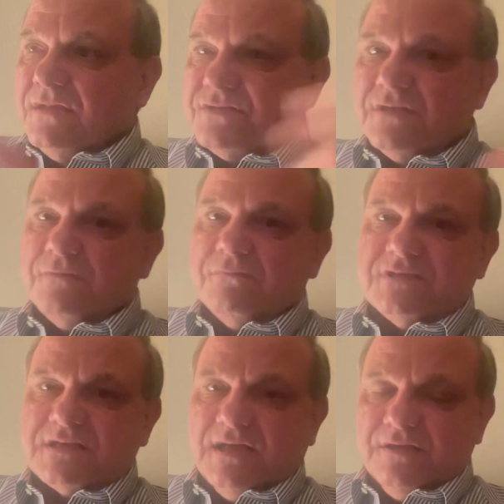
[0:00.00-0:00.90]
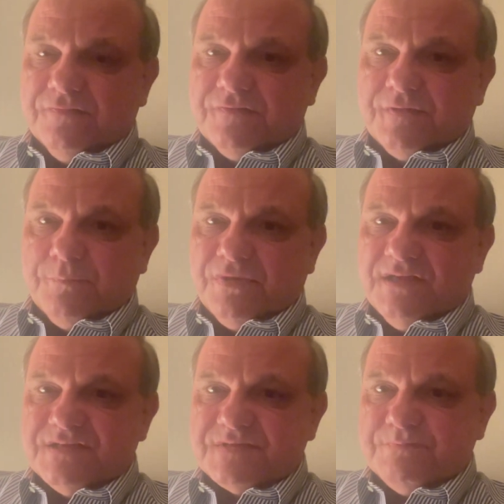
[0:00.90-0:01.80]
So that was kind of the price,